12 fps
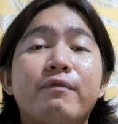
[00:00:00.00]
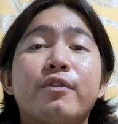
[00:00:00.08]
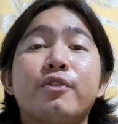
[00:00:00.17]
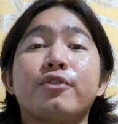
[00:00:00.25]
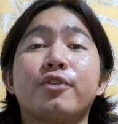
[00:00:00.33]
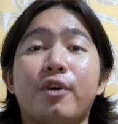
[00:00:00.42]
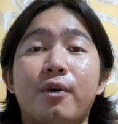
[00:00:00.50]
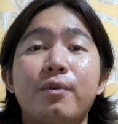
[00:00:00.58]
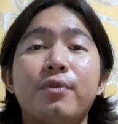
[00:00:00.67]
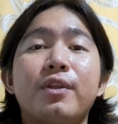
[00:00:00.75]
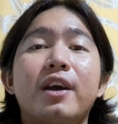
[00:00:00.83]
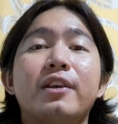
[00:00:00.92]
for
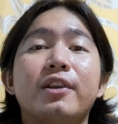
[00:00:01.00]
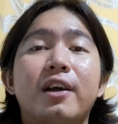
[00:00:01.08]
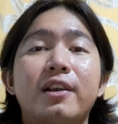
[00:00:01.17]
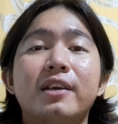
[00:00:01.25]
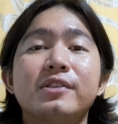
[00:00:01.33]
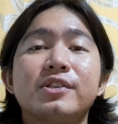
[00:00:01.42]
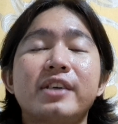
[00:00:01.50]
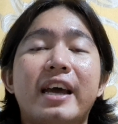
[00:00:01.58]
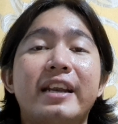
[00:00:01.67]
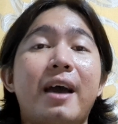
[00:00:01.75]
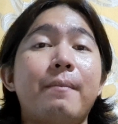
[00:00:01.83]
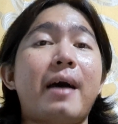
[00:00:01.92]
growth and knowledge,
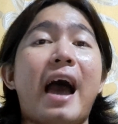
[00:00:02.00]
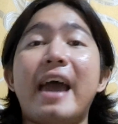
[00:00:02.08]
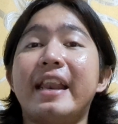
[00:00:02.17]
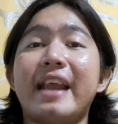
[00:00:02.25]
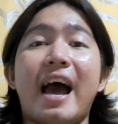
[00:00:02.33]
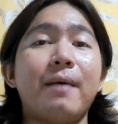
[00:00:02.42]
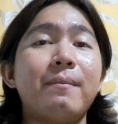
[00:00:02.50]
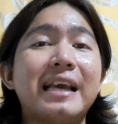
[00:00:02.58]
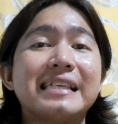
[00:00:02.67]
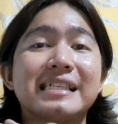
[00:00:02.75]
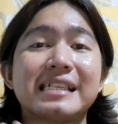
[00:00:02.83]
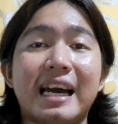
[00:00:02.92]
and I'm
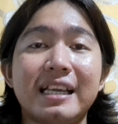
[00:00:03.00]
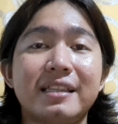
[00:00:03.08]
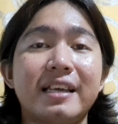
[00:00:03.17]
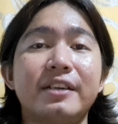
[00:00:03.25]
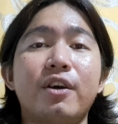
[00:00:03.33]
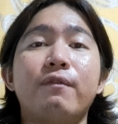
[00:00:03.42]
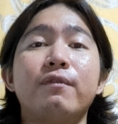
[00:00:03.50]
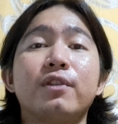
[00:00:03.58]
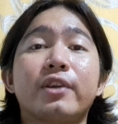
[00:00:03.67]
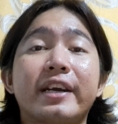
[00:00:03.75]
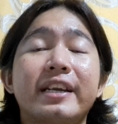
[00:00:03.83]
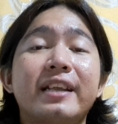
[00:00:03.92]
excited of
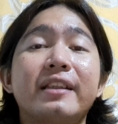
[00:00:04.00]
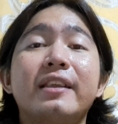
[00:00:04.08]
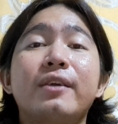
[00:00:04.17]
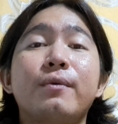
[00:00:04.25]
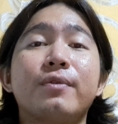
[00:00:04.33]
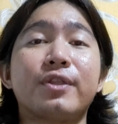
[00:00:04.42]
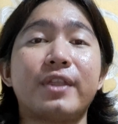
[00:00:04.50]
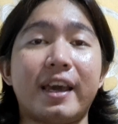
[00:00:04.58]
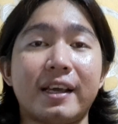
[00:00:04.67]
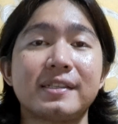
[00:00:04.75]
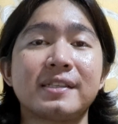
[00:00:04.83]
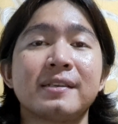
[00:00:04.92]
learning new
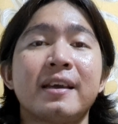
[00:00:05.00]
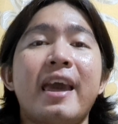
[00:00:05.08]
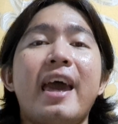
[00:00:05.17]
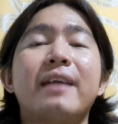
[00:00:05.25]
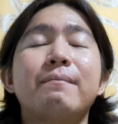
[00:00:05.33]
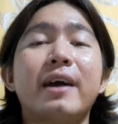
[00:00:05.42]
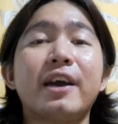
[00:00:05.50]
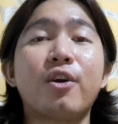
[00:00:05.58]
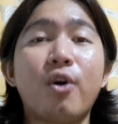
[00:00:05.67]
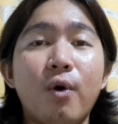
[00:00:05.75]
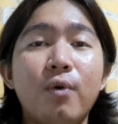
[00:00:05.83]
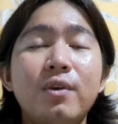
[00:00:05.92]
things. And my
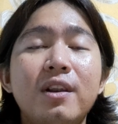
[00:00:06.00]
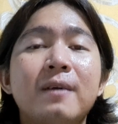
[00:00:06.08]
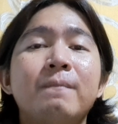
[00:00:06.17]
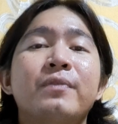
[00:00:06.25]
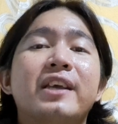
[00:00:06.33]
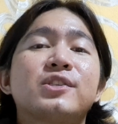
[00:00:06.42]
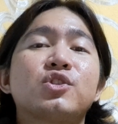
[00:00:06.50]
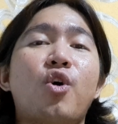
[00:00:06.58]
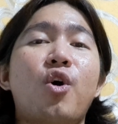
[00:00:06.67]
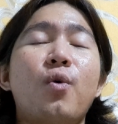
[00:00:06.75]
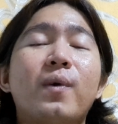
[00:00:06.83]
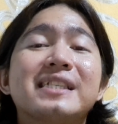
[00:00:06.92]
goal is to
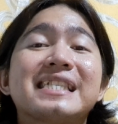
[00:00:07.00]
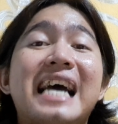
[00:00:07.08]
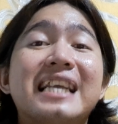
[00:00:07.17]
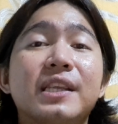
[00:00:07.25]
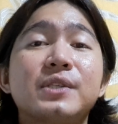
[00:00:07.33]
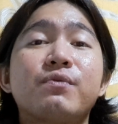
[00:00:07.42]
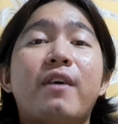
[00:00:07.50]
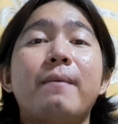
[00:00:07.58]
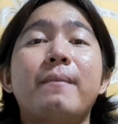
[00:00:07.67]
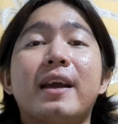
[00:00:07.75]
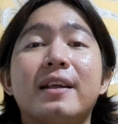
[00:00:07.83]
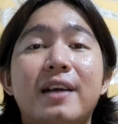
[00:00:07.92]
always satisfy
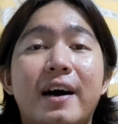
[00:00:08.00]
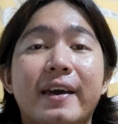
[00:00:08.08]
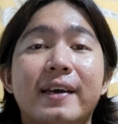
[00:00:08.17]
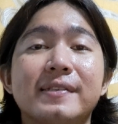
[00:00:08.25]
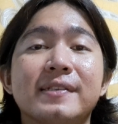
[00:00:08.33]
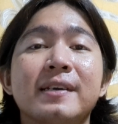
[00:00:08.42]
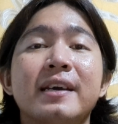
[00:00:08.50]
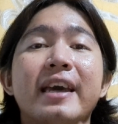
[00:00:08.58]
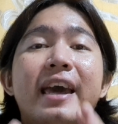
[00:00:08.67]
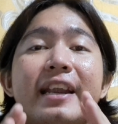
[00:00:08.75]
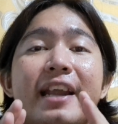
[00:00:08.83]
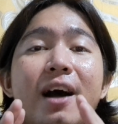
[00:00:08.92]
my clients
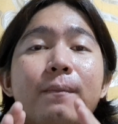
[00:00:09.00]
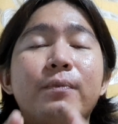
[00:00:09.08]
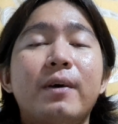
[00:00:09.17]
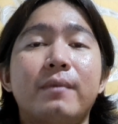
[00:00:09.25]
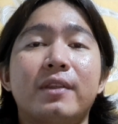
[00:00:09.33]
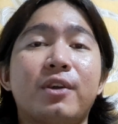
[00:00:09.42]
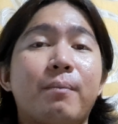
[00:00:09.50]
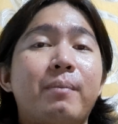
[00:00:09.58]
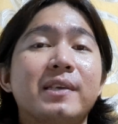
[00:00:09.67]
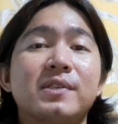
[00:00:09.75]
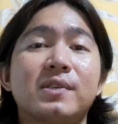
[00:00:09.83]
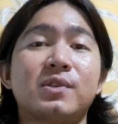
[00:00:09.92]
and help them in their
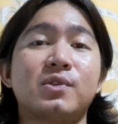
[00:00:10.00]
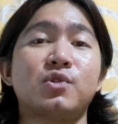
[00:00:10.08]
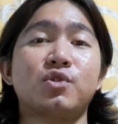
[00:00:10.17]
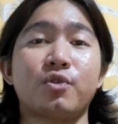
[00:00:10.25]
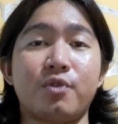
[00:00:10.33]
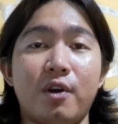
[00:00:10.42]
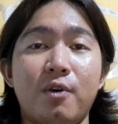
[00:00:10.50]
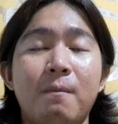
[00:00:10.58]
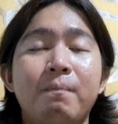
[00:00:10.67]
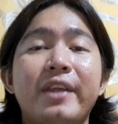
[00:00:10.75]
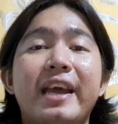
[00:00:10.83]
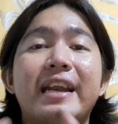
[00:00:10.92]
businesses to grow.
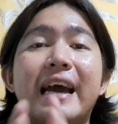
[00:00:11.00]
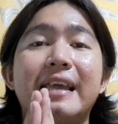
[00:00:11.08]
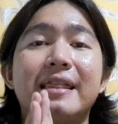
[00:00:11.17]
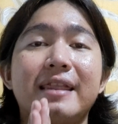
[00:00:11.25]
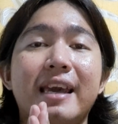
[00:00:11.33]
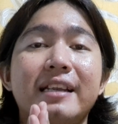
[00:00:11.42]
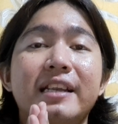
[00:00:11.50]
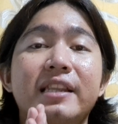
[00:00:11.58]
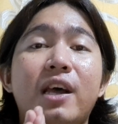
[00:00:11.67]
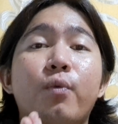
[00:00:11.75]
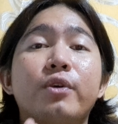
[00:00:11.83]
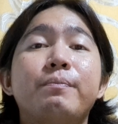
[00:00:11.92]
And I think
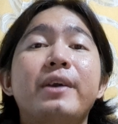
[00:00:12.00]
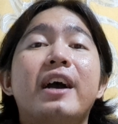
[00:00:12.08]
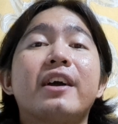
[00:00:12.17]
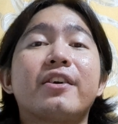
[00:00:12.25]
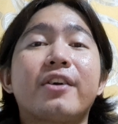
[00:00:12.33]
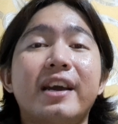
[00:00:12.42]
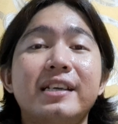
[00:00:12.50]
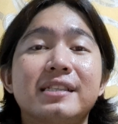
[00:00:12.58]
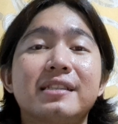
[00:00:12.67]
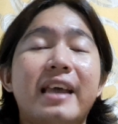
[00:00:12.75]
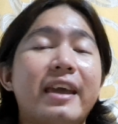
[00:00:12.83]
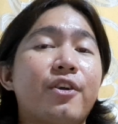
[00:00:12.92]
that I would be a
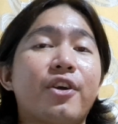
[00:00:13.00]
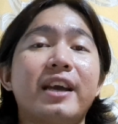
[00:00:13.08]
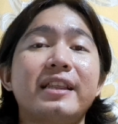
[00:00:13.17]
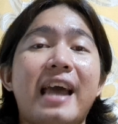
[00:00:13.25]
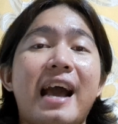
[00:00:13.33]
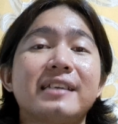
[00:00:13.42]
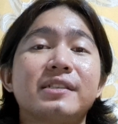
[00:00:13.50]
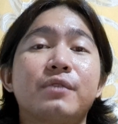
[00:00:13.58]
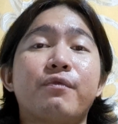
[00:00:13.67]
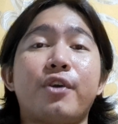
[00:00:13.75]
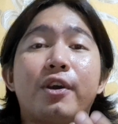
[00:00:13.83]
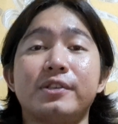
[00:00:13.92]
great
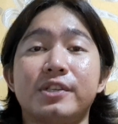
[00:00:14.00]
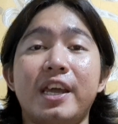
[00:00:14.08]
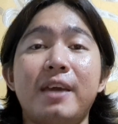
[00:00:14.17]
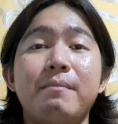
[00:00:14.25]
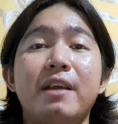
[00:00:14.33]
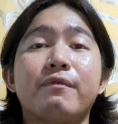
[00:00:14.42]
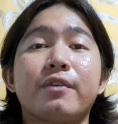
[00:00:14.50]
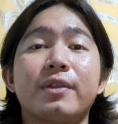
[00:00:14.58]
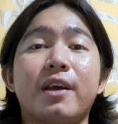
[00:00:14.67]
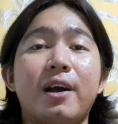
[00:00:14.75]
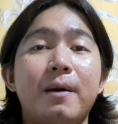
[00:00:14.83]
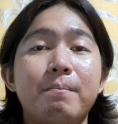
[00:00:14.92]
asset for your team and for
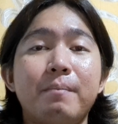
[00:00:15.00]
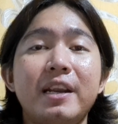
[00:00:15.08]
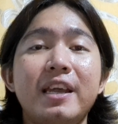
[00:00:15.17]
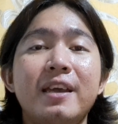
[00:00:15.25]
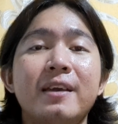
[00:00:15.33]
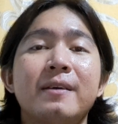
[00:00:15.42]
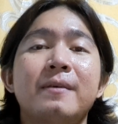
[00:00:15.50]
the company,